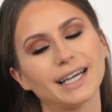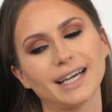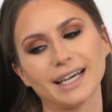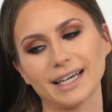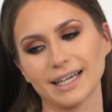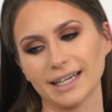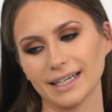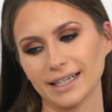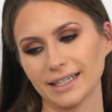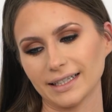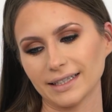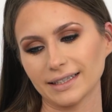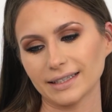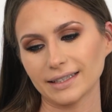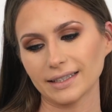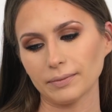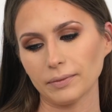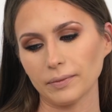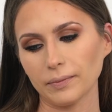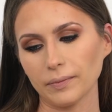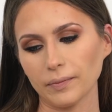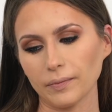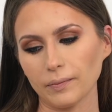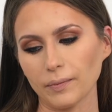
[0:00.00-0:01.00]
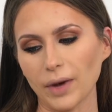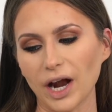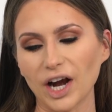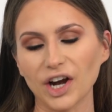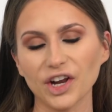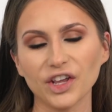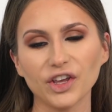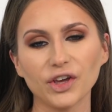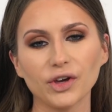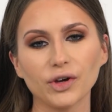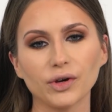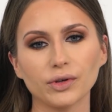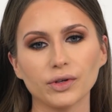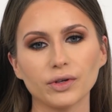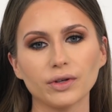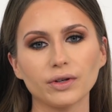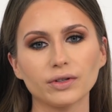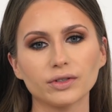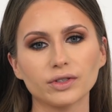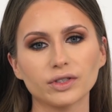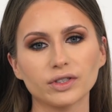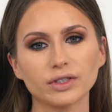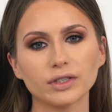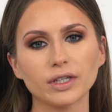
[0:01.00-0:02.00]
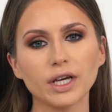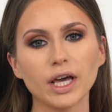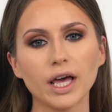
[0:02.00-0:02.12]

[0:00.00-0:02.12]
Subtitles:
And Mario used